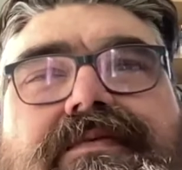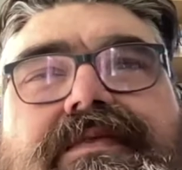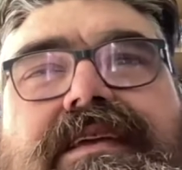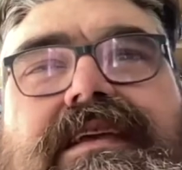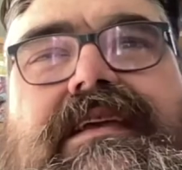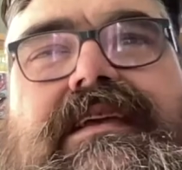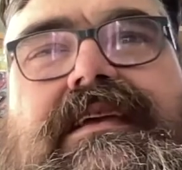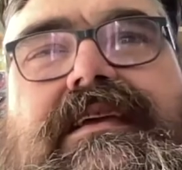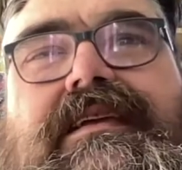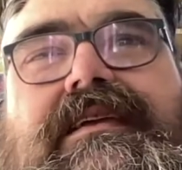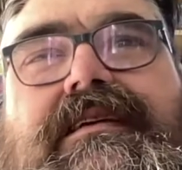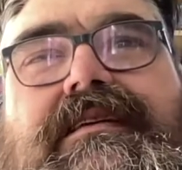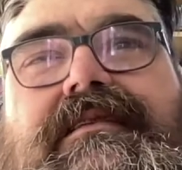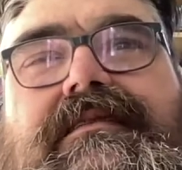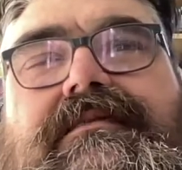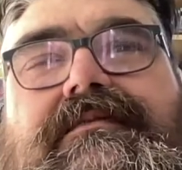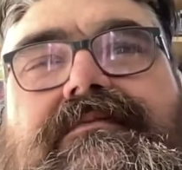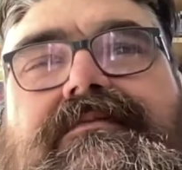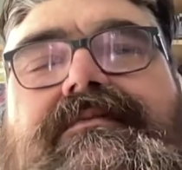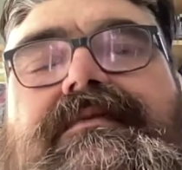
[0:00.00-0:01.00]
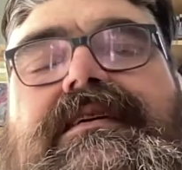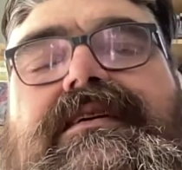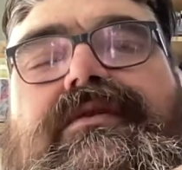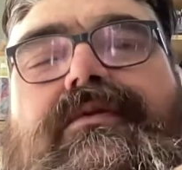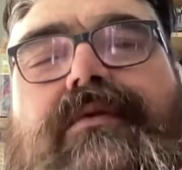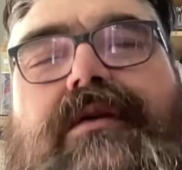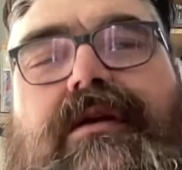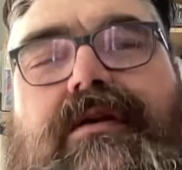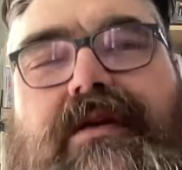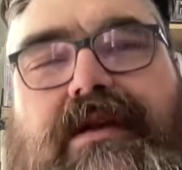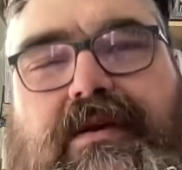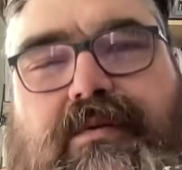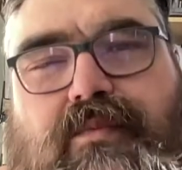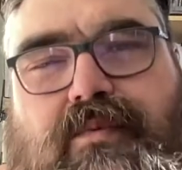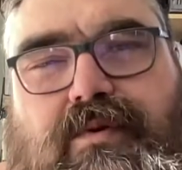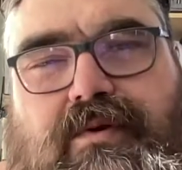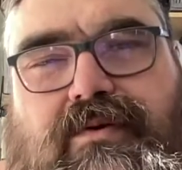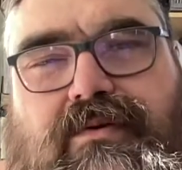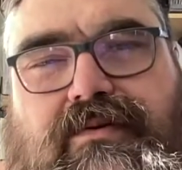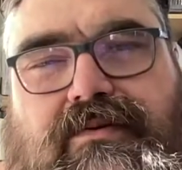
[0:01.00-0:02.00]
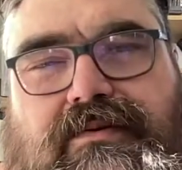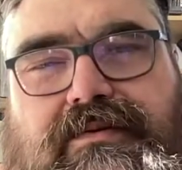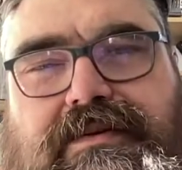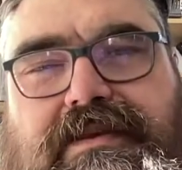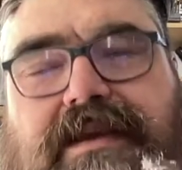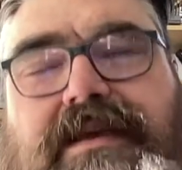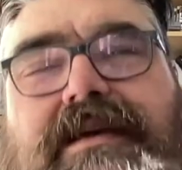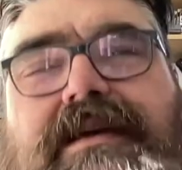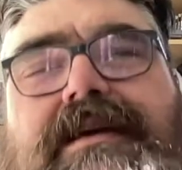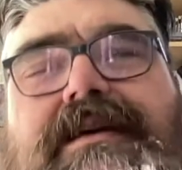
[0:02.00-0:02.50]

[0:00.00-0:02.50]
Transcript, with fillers: the literary world